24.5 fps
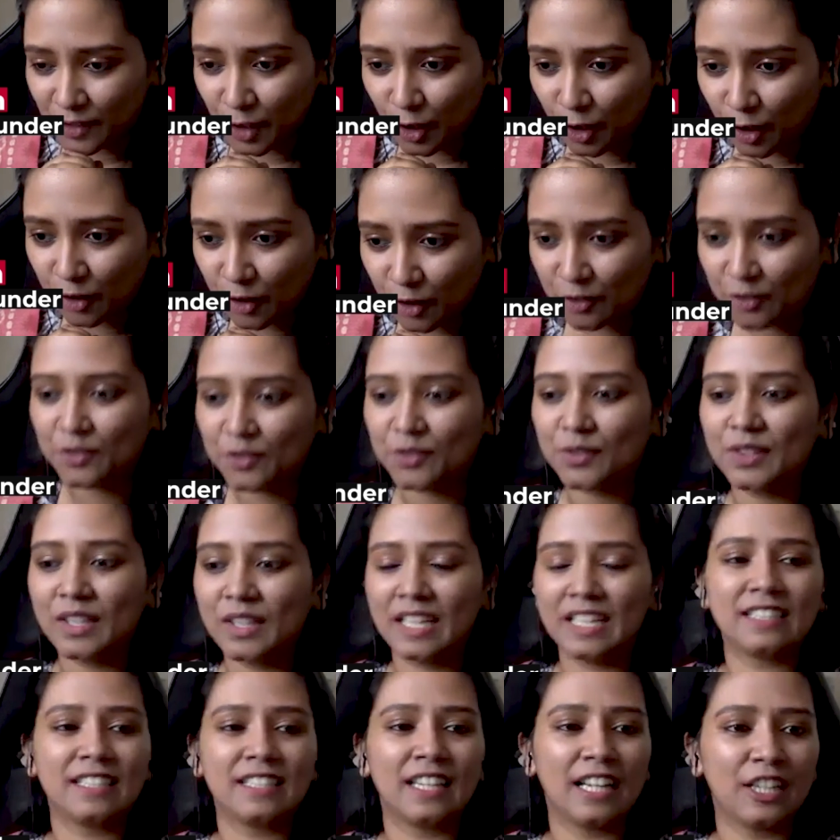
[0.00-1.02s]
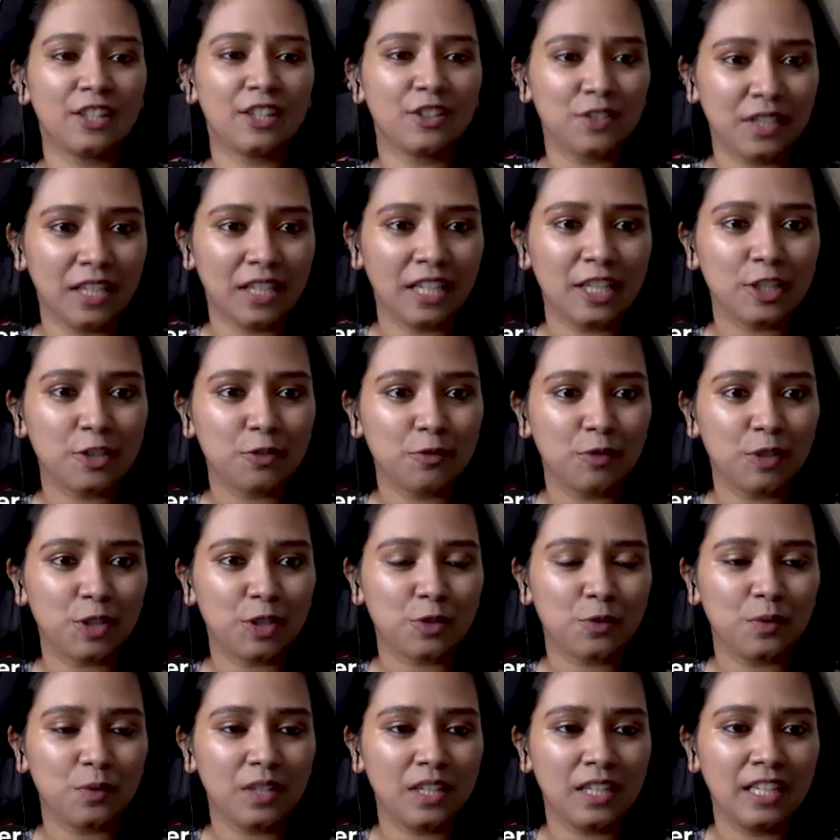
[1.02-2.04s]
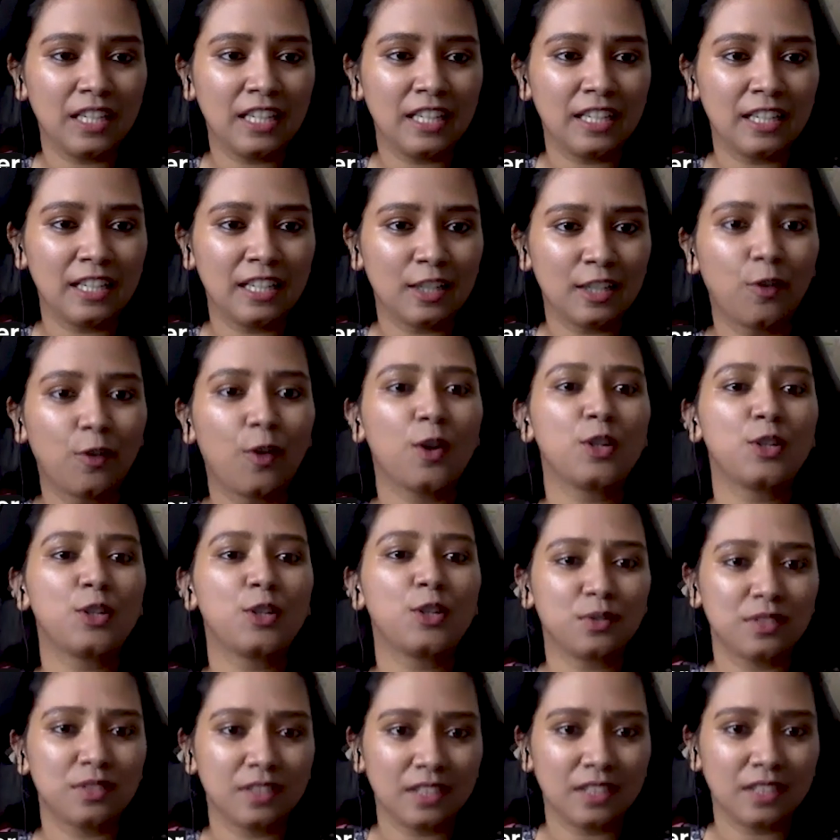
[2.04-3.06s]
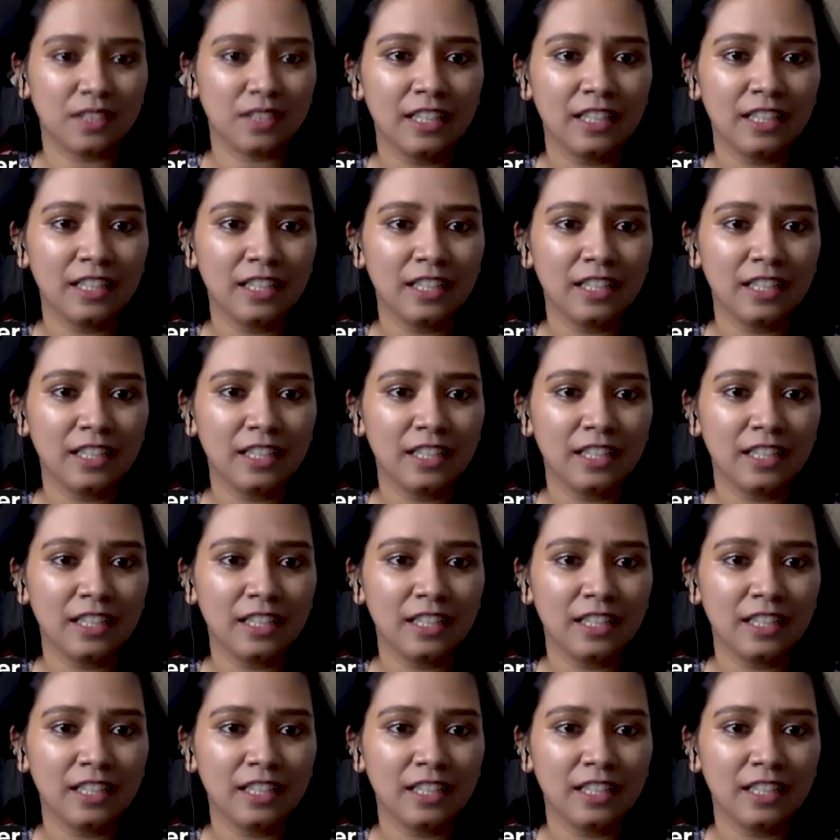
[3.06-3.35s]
of the entire change which we want to see.